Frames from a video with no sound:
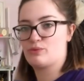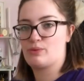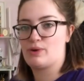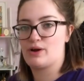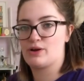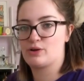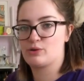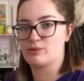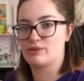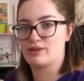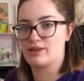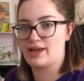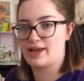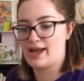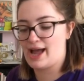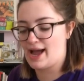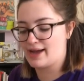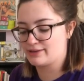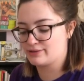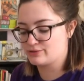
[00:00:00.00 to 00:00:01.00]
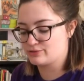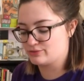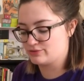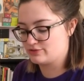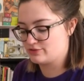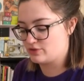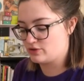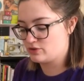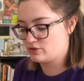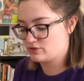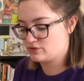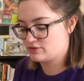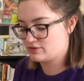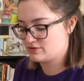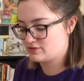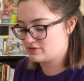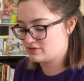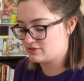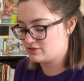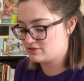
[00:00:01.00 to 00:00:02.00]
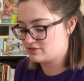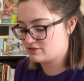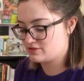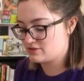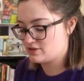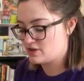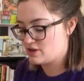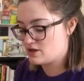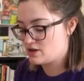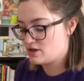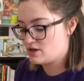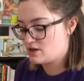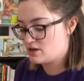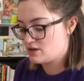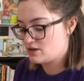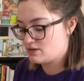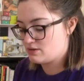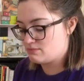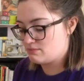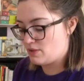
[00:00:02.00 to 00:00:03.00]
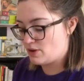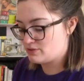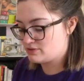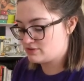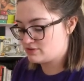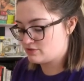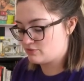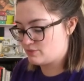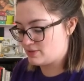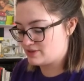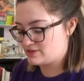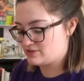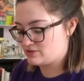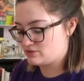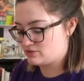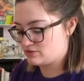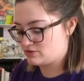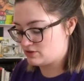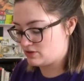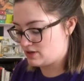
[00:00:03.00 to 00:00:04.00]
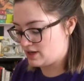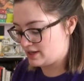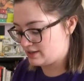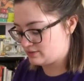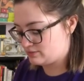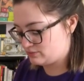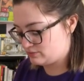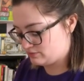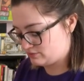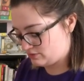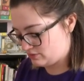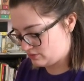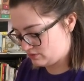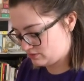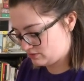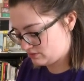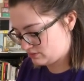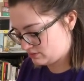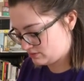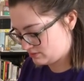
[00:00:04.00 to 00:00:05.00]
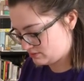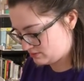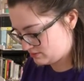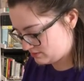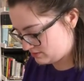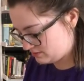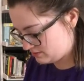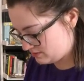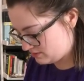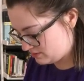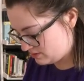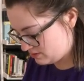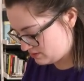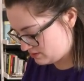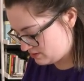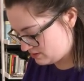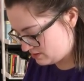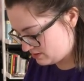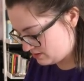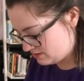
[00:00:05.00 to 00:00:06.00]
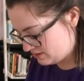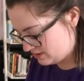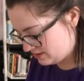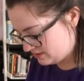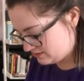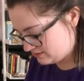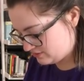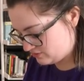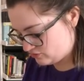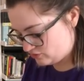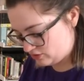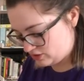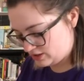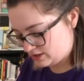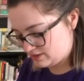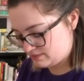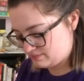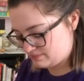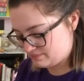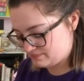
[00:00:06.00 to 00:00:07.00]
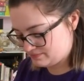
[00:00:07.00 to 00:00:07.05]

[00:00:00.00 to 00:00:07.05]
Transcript: work with like ankle socks, because most of my socks are ankle socks. Let's try.